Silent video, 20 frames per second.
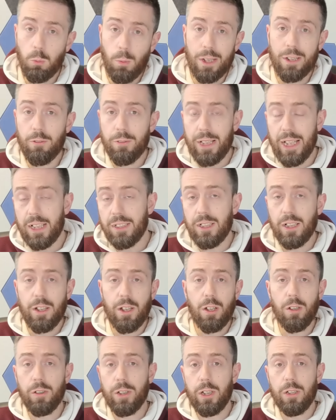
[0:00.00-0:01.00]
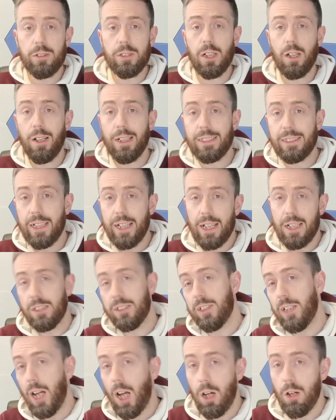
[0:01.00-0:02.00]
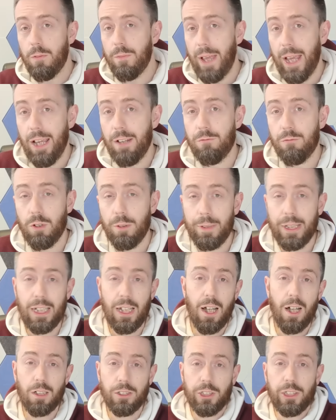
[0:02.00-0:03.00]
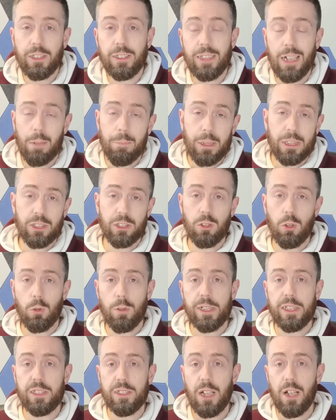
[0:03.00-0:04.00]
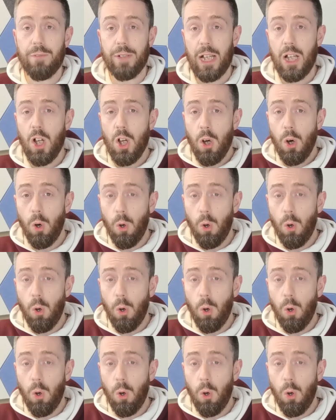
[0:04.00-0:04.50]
Whether it is that you're utilizing it as an overhead from a larger, dumber storage server,